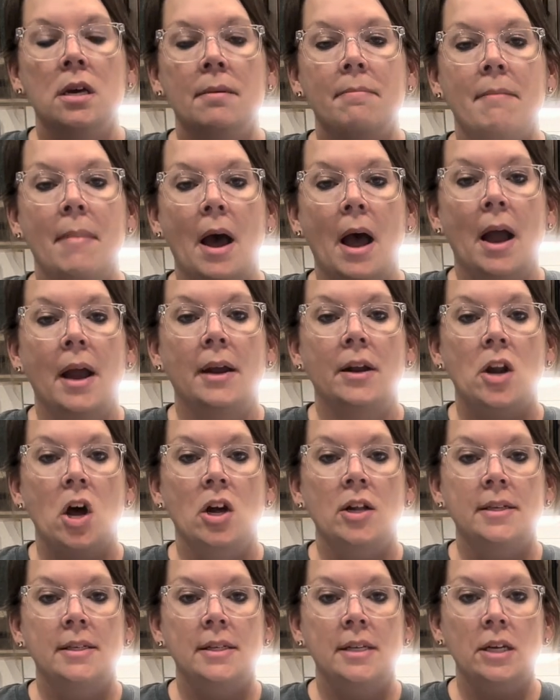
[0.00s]
my
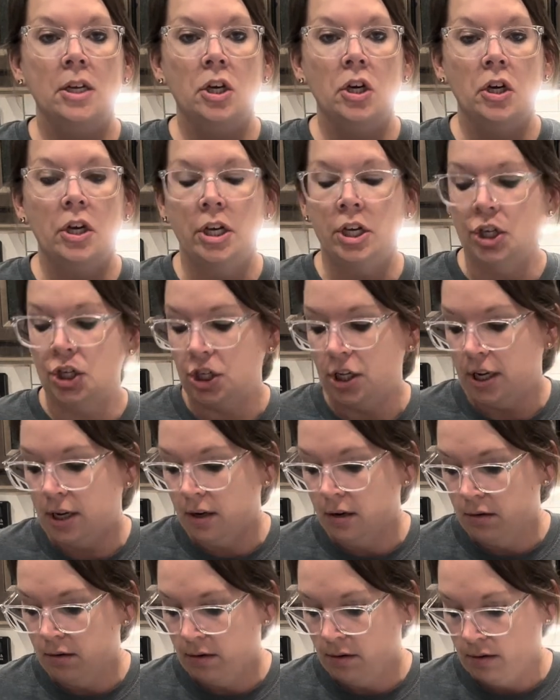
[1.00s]
nonstick cookie sheet
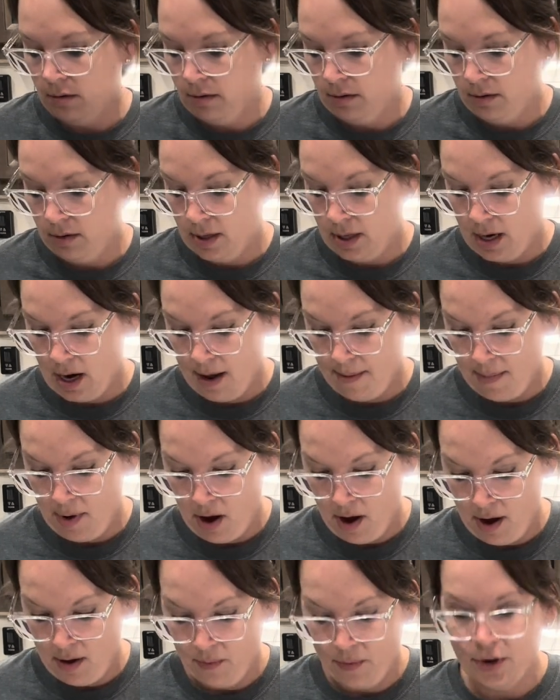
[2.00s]
that I
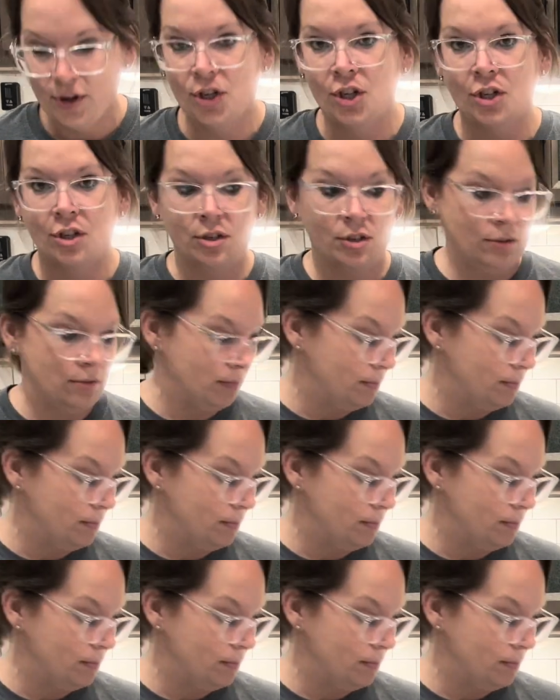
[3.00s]
bought, which